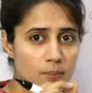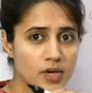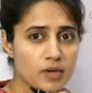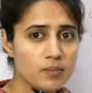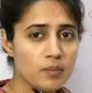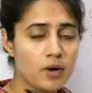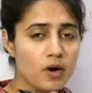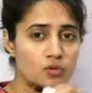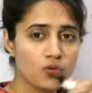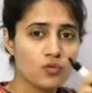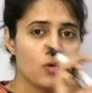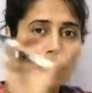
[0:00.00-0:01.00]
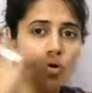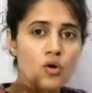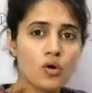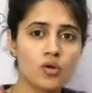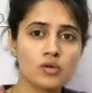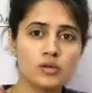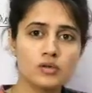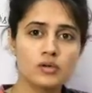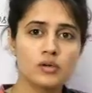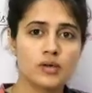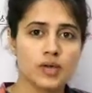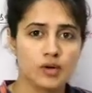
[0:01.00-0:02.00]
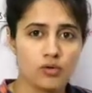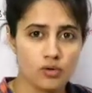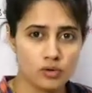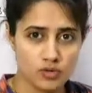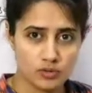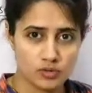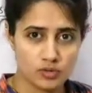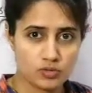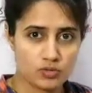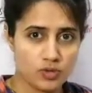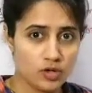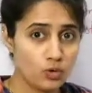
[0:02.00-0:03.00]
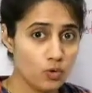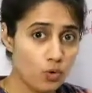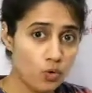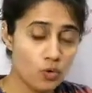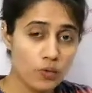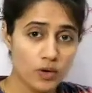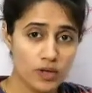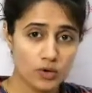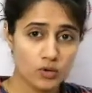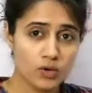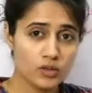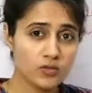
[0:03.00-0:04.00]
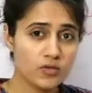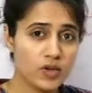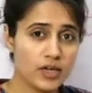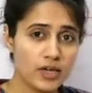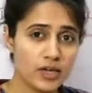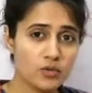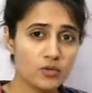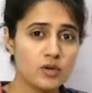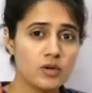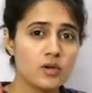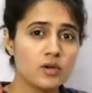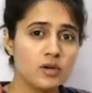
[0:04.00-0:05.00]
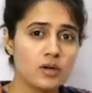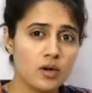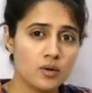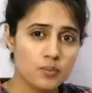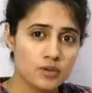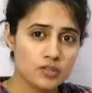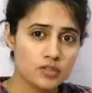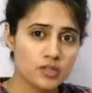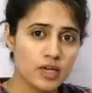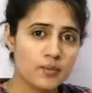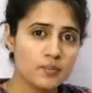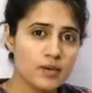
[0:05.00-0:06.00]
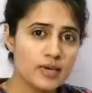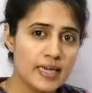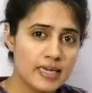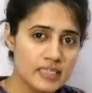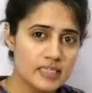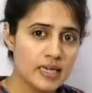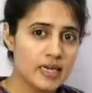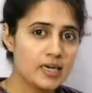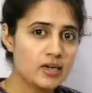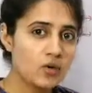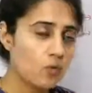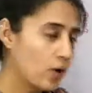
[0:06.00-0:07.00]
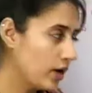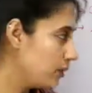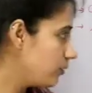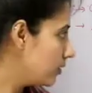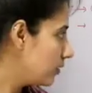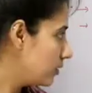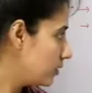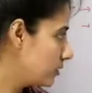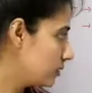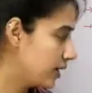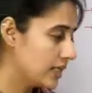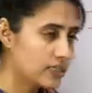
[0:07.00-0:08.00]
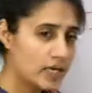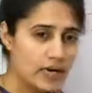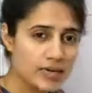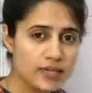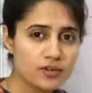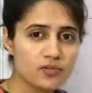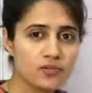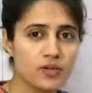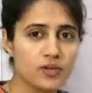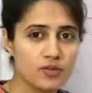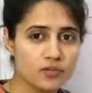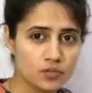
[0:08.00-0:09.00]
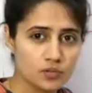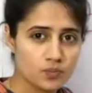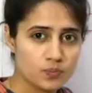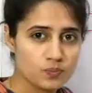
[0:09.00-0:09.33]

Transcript: minimum out of all the algorithms. Okay, no algorithm will give a burst time less than whatever the SRTF will give you.